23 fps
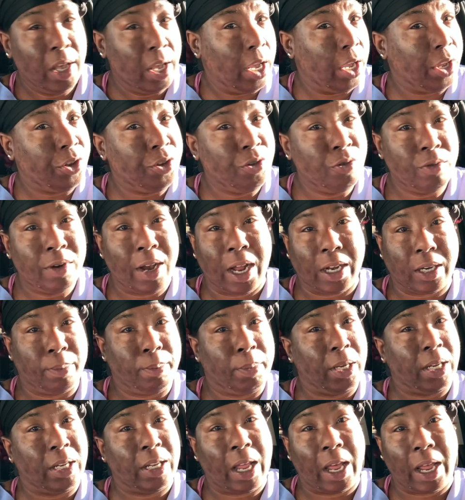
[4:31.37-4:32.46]
and you gotta
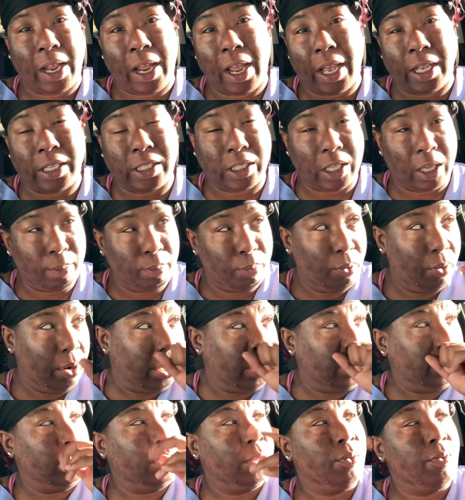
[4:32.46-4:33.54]
be like at some
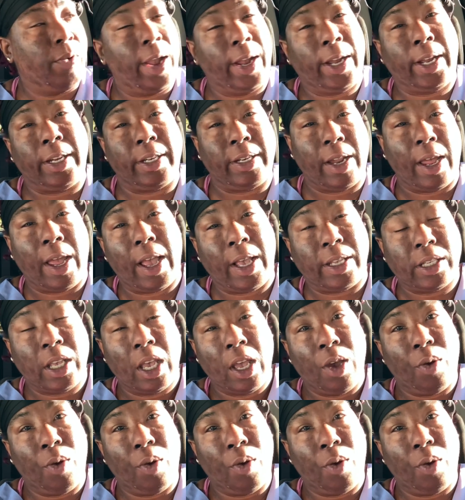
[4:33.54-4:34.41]
point recognize